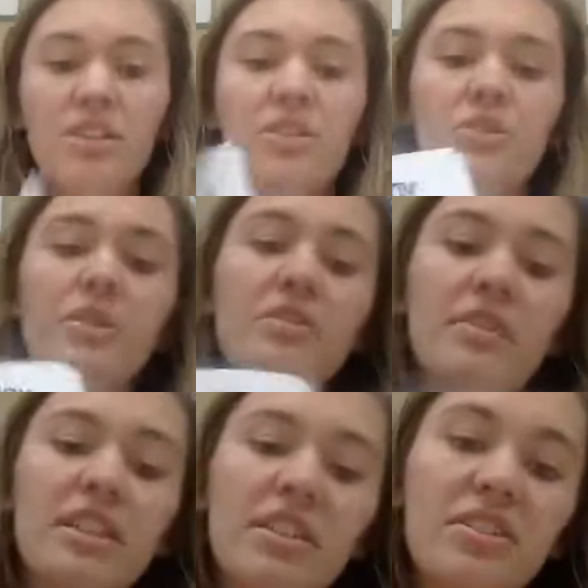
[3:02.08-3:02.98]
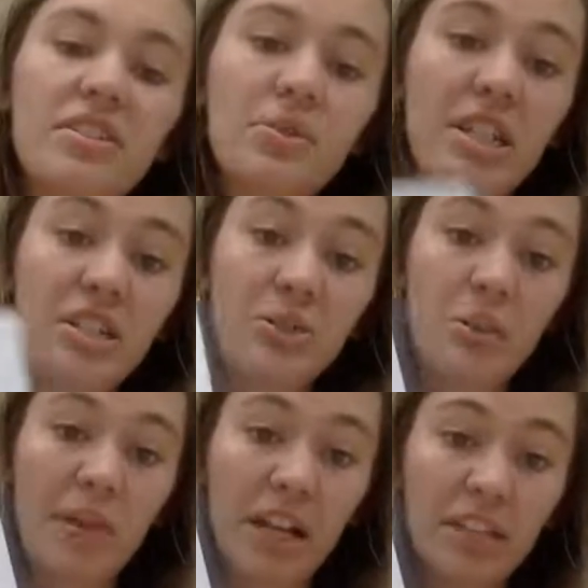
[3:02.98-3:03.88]
You can read this story to a
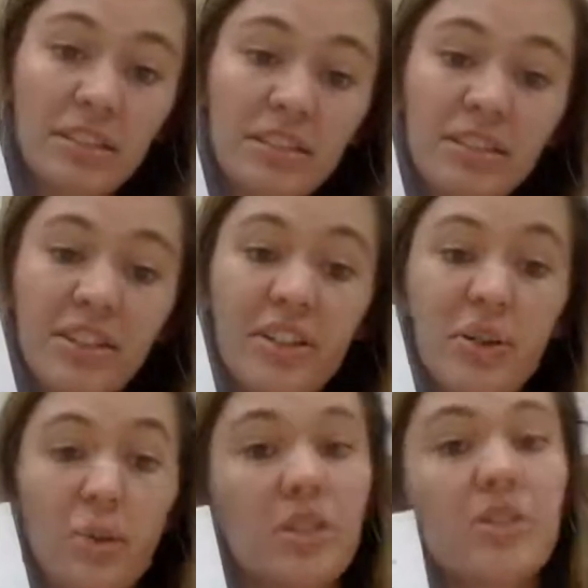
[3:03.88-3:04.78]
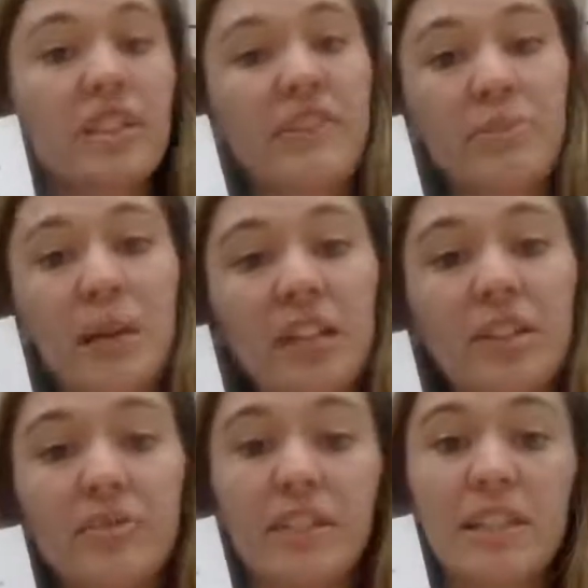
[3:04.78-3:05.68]
parent, or you can have a
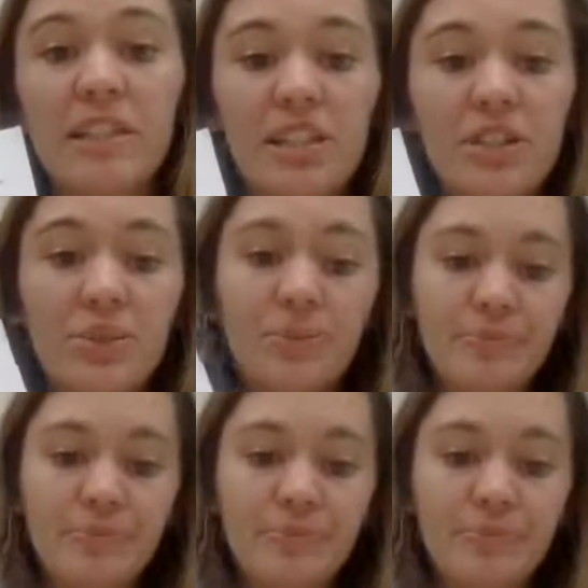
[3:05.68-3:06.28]
parent read it to you.